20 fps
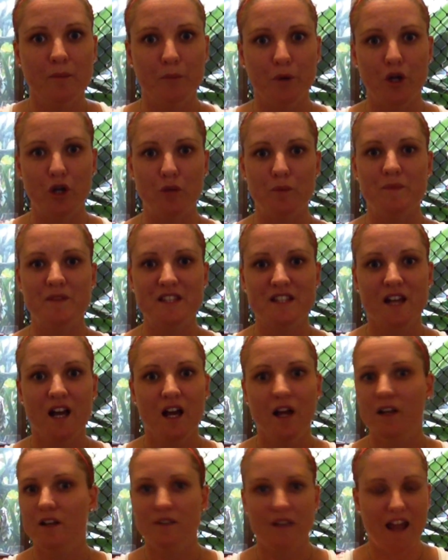boobs,
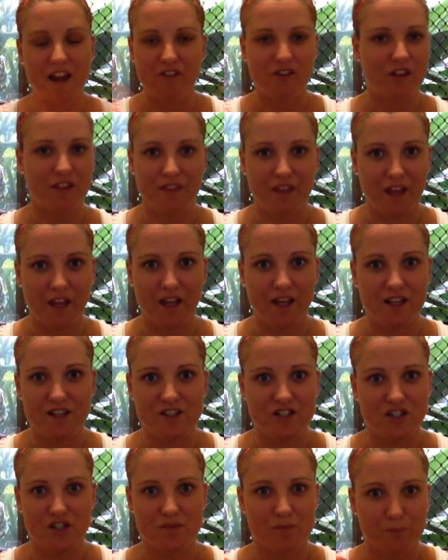everything
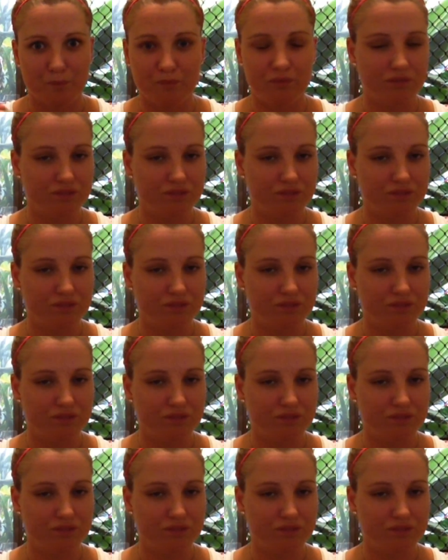is just